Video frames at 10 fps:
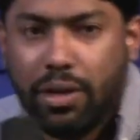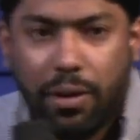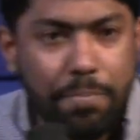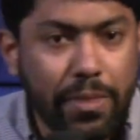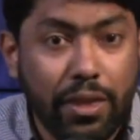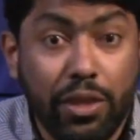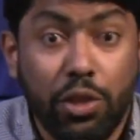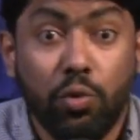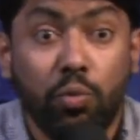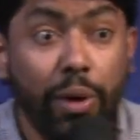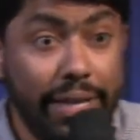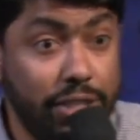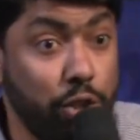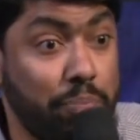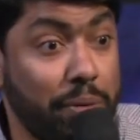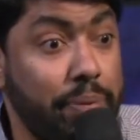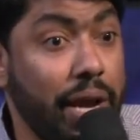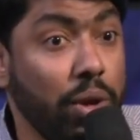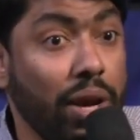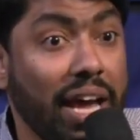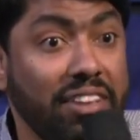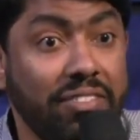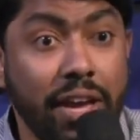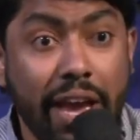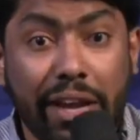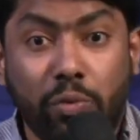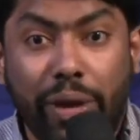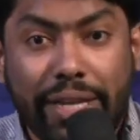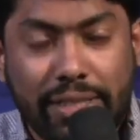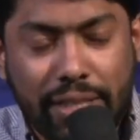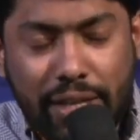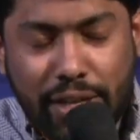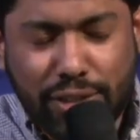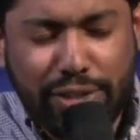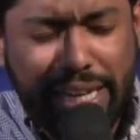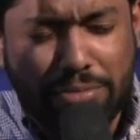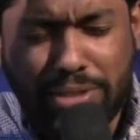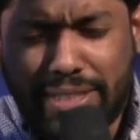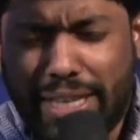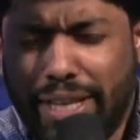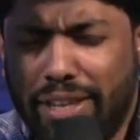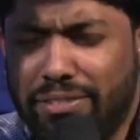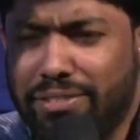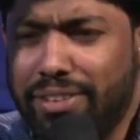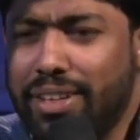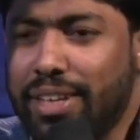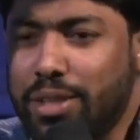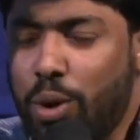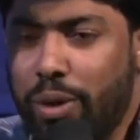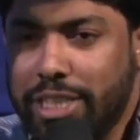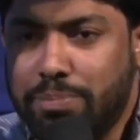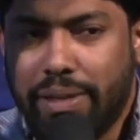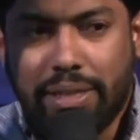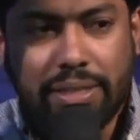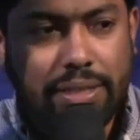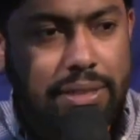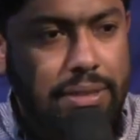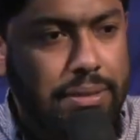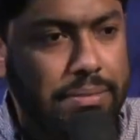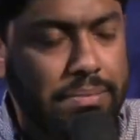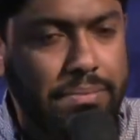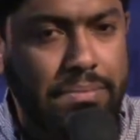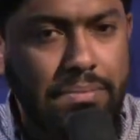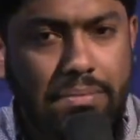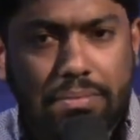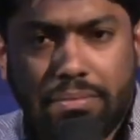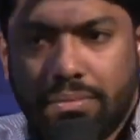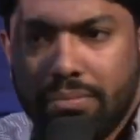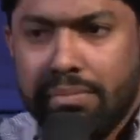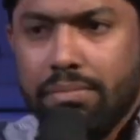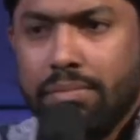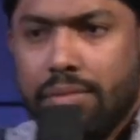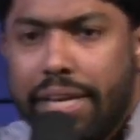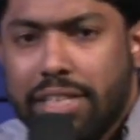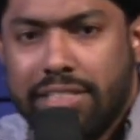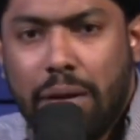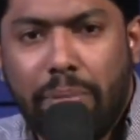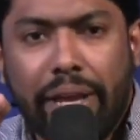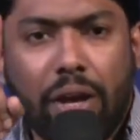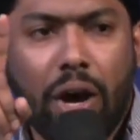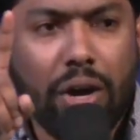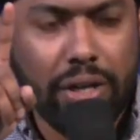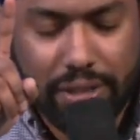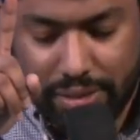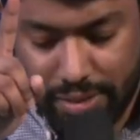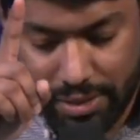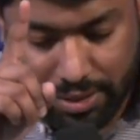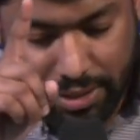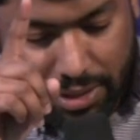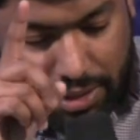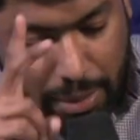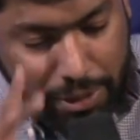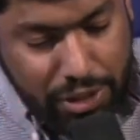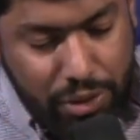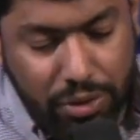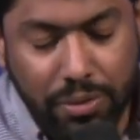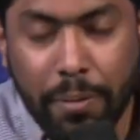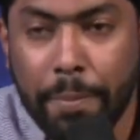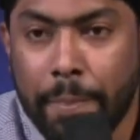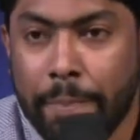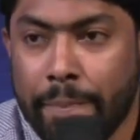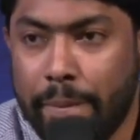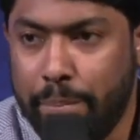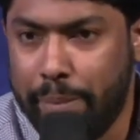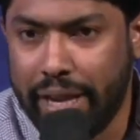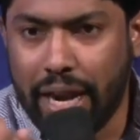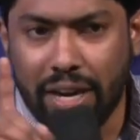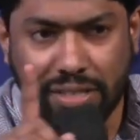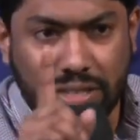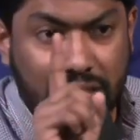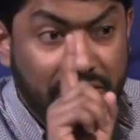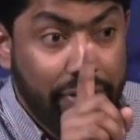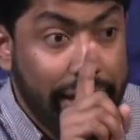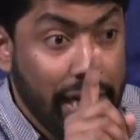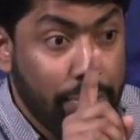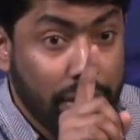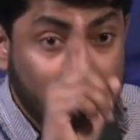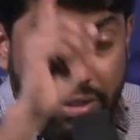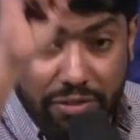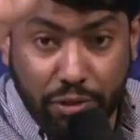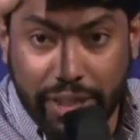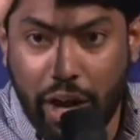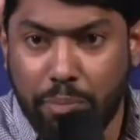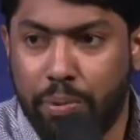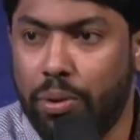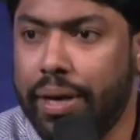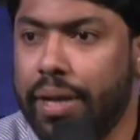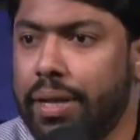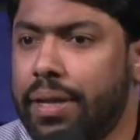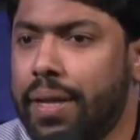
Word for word: No, you wait. You prepare your life and wait so that I receive the Holy Spirit. Amen. It is done by God. Number two, make ourselves available for the outpouring.